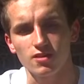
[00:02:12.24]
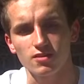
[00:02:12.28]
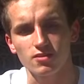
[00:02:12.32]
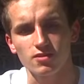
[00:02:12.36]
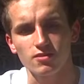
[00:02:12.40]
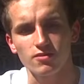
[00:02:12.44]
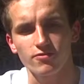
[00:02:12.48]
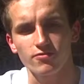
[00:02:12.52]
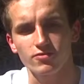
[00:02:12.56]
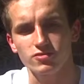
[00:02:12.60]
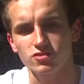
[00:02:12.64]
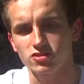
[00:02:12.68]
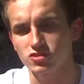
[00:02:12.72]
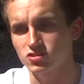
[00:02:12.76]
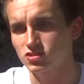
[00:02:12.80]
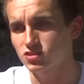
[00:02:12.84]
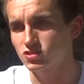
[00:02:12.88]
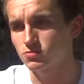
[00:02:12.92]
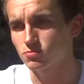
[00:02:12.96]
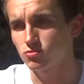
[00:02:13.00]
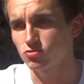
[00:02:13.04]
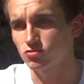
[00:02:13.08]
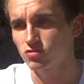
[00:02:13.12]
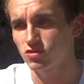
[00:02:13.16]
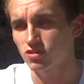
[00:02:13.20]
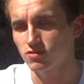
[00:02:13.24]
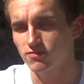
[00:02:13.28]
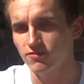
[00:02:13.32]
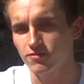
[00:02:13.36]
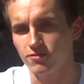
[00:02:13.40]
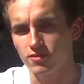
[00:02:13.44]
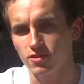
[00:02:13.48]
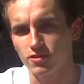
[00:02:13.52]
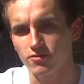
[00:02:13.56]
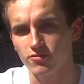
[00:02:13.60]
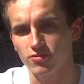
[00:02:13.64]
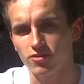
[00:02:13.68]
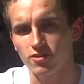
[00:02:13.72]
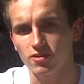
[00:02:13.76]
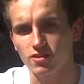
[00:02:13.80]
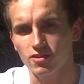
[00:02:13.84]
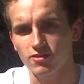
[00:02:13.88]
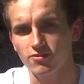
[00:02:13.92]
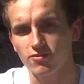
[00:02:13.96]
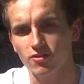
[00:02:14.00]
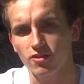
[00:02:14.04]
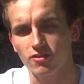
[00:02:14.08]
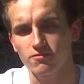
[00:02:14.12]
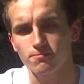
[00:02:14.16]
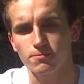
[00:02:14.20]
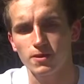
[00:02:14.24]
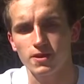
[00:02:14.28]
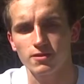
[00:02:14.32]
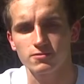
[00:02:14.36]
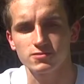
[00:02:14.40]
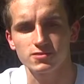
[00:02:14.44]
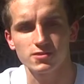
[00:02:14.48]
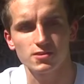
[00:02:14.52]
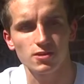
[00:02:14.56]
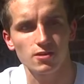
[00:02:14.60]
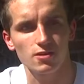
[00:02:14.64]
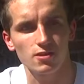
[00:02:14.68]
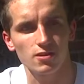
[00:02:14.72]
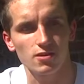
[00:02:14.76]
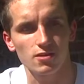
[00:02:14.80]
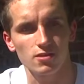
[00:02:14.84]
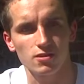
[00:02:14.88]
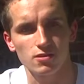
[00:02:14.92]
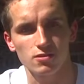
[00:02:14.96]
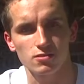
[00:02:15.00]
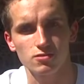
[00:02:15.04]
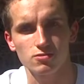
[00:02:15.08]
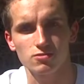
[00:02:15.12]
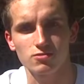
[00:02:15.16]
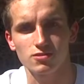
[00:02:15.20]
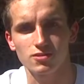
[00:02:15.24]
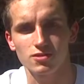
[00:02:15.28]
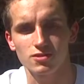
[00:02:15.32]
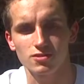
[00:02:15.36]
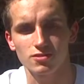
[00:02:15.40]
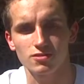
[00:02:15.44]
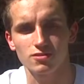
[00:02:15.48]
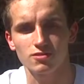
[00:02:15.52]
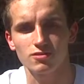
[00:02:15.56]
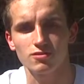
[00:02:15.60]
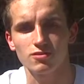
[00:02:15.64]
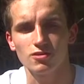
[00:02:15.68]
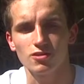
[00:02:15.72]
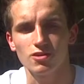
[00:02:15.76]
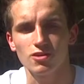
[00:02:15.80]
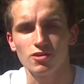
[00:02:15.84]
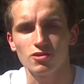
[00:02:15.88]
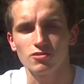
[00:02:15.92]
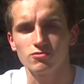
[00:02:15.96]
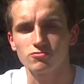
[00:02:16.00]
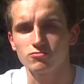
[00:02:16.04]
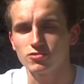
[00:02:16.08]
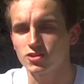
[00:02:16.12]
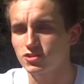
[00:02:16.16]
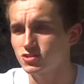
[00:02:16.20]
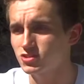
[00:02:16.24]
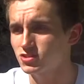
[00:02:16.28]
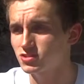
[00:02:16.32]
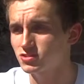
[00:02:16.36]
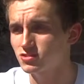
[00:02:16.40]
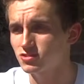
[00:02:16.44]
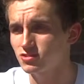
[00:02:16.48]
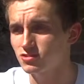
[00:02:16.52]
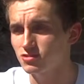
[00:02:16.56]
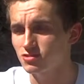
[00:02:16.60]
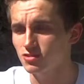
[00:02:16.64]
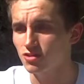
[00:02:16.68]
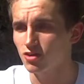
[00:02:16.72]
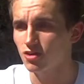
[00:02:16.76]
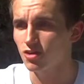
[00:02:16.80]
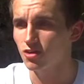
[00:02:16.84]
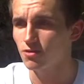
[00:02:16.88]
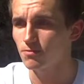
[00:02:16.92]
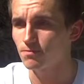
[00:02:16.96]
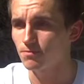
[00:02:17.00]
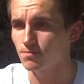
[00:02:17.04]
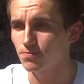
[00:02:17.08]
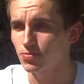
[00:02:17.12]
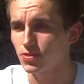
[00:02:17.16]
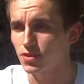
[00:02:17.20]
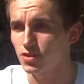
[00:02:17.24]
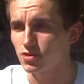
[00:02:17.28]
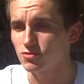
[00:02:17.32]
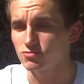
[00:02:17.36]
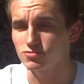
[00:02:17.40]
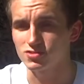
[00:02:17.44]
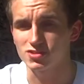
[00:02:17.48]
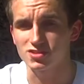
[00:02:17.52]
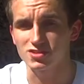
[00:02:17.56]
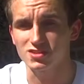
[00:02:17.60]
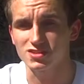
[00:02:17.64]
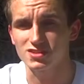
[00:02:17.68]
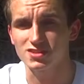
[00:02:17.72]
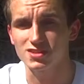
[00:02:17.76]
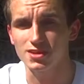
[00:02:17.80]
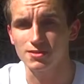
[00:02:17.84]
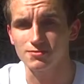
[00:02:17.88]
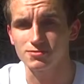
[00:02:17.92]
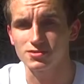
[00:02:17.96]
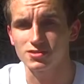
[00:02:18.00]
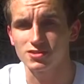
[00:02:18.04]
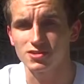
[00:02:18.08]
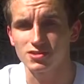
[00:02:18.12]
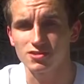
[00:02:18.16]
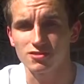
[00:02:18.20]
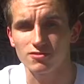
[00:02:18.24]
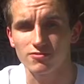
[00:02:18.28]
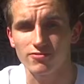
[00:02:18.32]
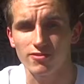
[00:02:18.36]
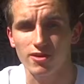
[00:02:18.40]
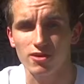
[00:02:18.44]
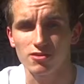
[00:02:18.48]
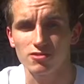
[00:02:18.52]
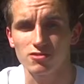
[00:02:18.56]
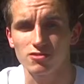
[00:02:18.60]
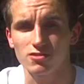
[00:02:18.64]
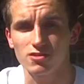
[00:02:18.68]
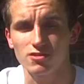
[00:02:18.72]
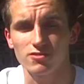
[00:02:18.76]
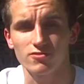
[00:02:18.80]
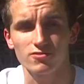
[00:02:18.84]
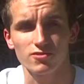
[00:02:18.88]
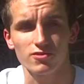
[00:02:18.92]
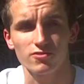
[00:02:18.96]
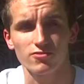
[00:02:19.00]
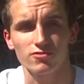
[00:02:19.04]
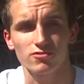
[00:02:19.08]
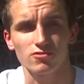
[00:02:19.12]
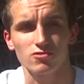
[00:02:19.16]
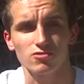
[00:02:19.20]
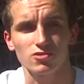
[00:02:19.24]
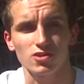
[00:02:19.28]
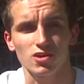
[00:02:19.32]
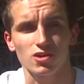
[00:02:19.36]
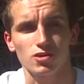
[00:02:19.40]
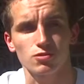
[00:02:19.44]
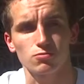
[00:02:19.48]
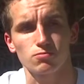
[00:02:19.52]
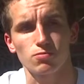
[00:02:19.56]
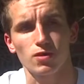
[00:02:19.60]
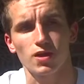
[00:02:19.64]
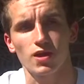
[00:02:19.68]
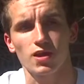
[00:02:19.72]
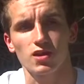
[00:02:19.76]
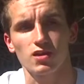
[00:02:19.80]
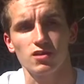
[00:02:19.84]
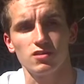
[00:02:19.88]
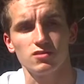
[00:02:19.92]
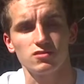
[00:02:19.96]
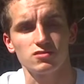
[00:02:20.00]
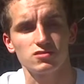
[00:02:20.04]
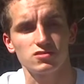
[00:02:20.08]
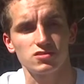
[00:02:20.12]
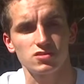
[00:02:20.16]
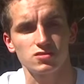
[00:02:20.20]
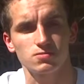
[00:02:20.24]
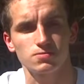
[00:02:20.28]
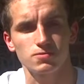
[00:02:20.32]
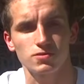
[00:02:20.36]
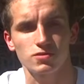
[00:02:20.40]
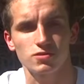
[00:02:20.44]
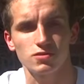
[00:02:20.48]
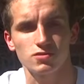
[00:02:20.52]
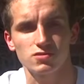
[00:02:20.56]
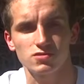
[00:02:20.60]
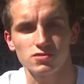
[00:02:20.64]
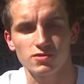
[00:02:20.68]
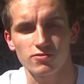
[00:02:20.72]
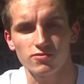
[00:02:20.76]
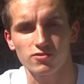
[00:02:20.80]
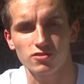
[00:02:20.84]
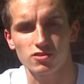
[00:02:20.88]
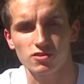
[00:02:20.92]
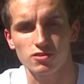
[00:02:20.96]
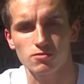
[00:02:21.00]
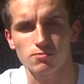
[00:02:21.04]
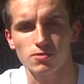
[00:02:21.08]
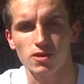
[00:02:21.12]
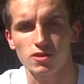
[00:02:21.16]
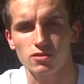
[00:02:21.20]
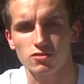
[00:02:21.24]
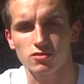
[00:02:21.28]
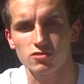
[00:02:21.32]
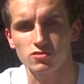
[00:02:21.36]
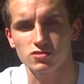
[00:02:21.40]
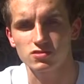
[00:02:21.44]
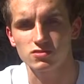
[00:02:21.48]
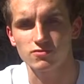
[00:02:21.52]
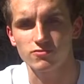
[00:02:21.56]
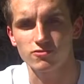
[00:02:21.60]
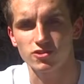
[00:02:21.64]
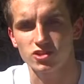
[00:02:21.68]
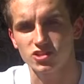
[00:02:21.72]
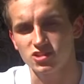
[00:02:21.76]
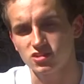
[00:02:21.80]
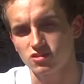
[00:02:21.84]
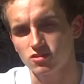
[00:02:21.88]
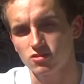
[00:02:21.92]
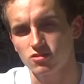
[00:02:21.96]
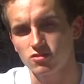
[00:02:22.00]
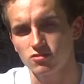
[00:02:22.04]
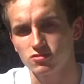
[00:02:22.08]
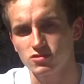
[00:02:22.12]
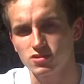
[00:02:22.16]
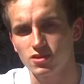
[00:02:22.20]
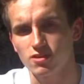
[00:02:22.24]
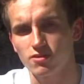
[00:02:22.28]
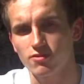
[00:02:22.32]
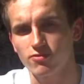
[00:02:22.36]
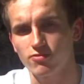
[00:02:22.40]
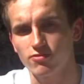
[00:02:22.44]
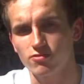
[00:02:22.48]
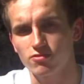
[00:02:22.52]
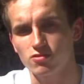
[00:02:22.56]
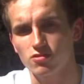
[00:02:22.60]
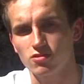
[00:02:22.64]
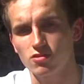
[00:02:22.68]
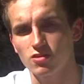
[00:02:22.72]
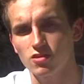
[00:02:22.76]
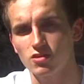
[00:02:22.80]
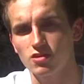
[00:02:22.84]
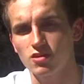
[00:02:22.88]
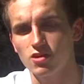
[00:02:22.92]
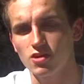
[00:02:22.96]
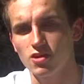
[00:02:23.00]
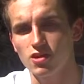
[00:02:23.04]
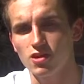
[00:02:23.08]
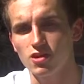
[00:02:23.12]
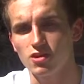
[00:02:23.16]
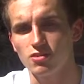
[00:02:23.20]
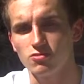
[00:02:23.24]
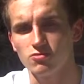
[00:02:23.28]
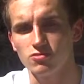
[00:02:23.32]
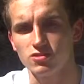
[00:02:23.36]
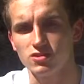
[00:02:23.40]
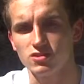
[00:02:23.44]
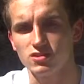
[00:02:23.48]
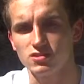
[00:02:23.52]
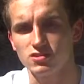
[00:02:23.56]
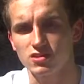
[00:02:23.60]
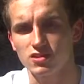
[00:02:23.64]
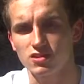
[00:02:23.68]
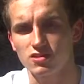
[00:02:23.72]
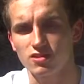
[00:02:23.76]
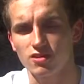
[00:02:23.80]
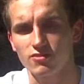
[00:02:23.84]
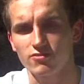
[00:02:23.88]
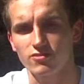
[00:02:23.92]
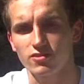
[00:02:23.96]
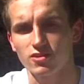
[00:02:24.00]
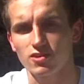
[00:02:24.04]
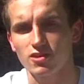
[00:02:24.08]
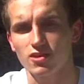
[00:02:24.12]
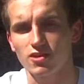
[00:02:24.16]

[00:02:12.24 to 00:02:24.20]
and for just a small fee of £35 a year, you can register, um, which is exceptionally good value even if you're not getting paid, just because if you think about the cost of renting a hotel for a night, it would easily cover